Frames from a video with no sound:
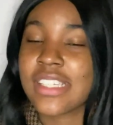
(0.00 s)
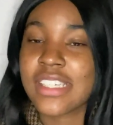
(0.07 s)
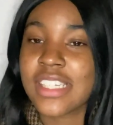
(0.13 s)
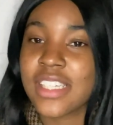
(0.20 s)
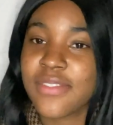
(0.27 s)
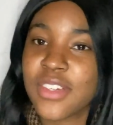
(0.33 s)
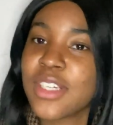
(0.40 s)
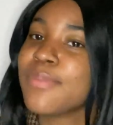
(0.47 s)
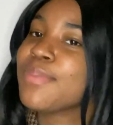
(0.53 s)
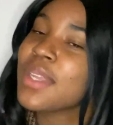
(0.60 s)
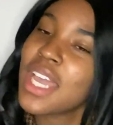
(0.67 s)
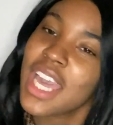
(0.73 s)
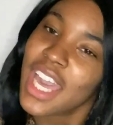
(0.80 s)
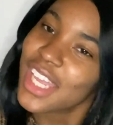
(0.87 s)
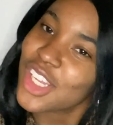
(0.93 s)
deliver, and
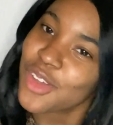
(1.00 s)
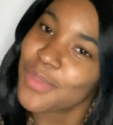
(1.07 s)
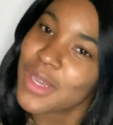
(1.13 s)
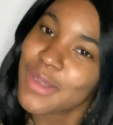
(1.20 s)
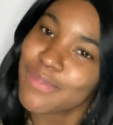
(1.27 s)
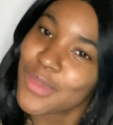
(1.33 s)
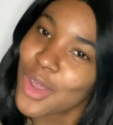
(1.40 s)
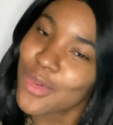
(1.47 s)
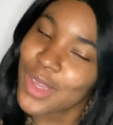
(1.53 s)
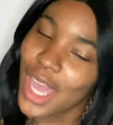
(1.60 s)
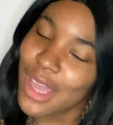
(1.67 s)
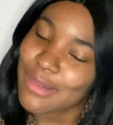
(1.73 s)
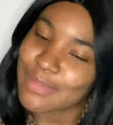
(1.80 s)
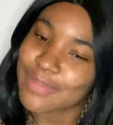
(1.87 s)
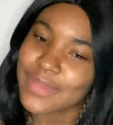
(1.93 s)
you'll be
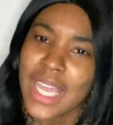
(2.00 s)
okay.